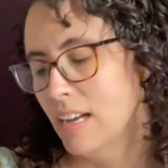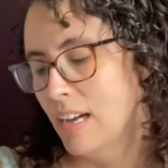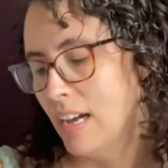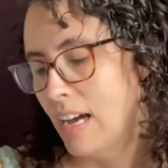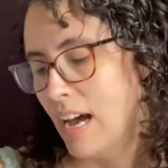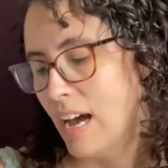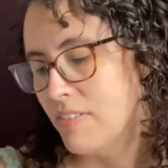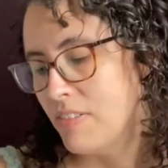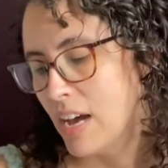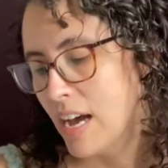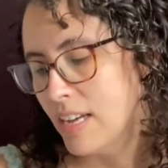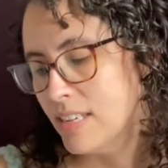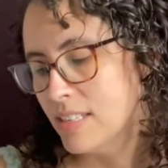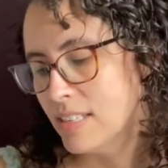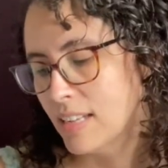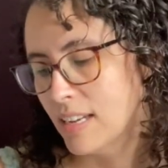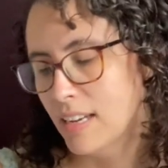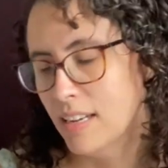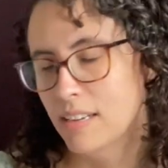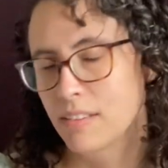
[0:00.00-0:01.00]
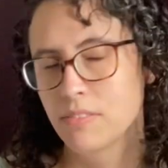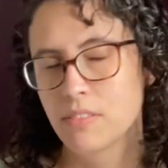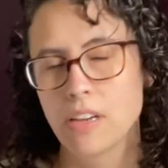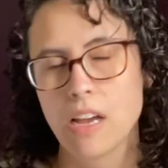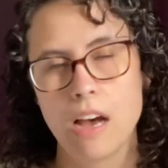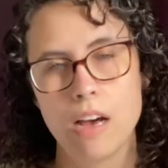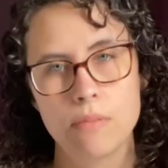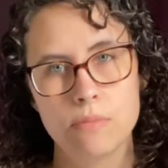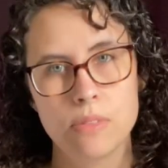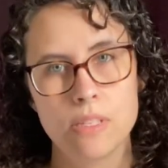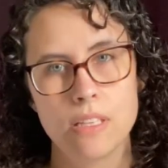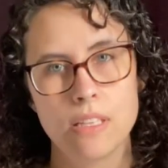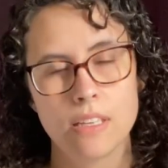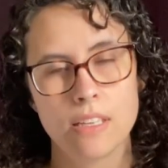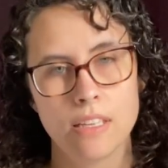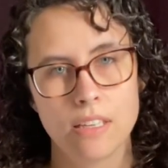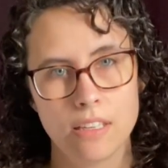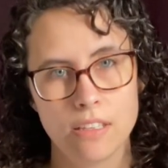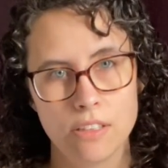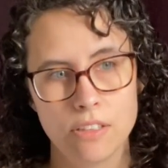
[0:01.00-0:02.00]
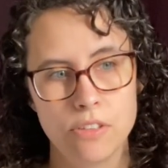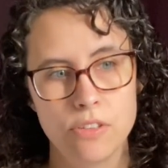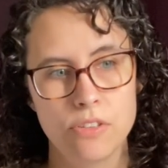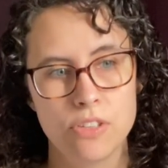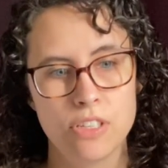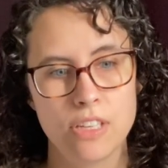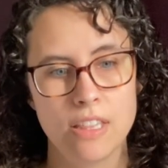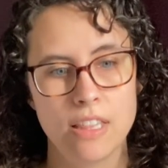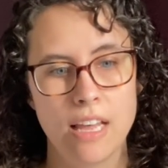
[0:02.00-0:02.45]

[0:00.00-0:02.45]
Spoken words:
I've had to kind of come to the conclusion